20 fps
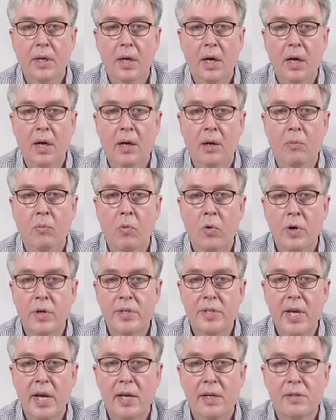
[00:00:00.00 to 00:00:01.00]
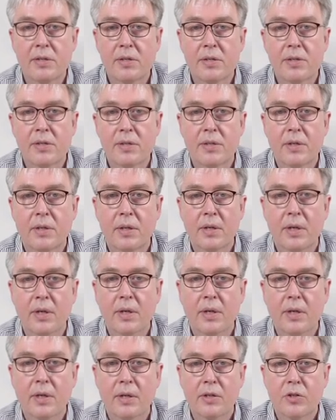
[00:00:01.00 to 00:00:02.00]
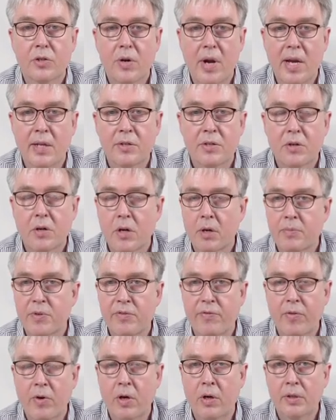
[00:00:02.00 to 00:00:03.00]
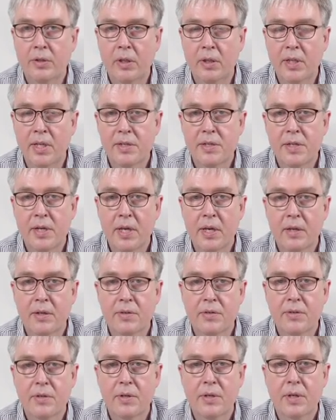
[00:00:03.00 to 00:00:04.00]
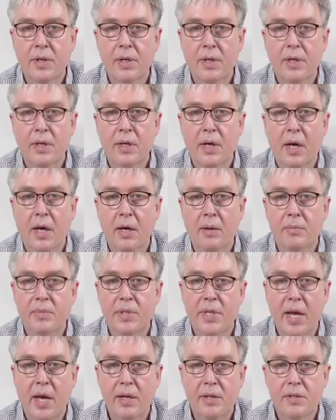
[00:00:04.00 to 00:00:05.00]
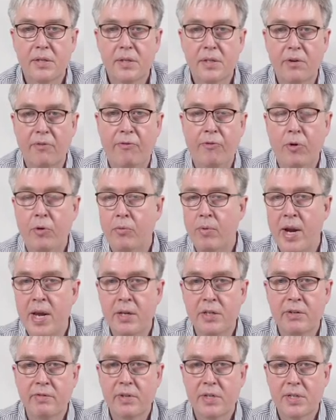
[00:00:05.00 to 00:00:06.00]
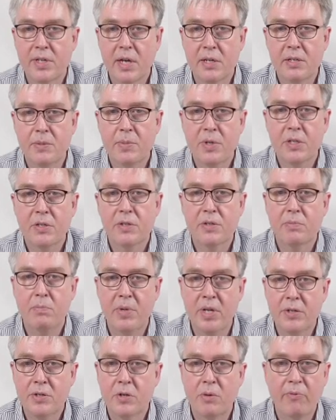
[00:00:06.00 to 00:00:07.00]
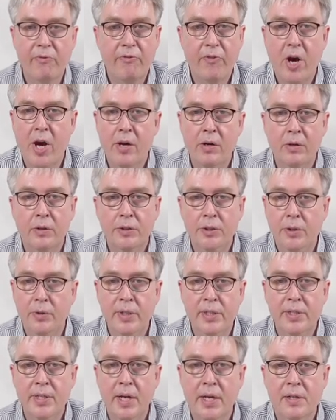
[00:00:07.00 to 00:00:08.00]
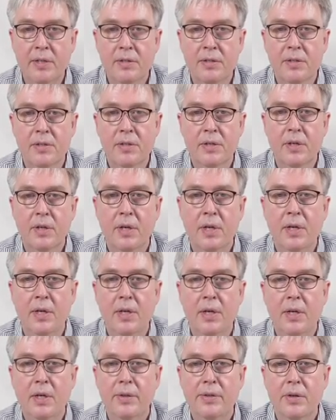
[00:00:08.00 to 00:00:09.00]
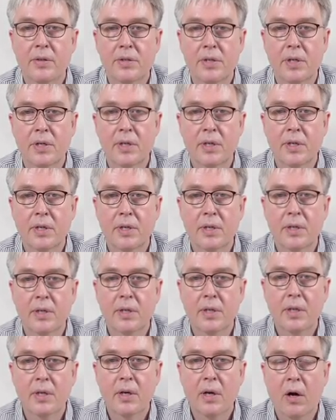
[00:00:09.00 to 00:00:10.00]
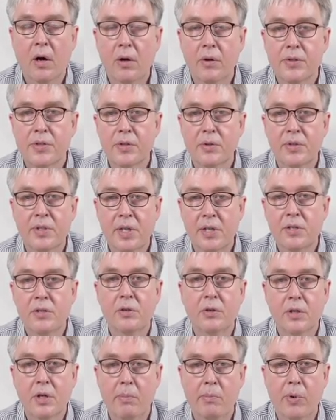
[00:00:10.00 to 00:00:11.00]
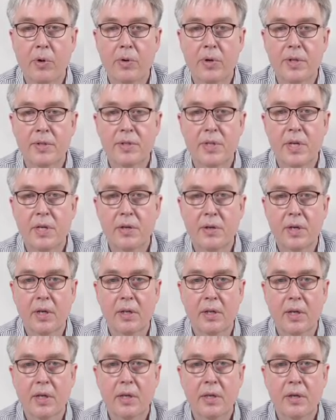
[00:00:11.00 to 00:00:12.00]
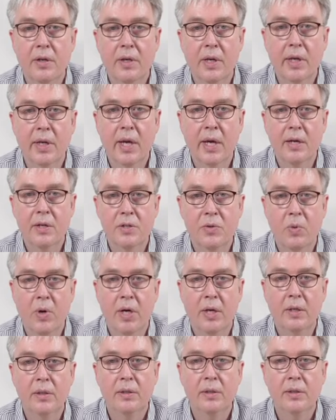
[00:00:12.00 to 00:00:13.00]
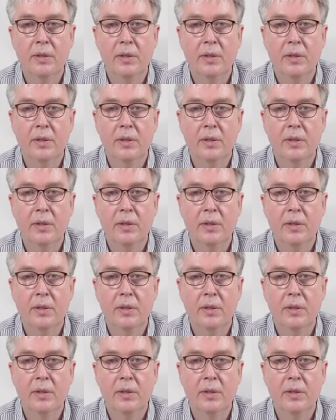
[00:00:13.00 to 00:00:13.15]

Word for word: um, word tests, transcripts for all the listenings, um, tests, a full range of assessments, midterm, final, unit tests. There's a, also digital components that you can, you can get as well.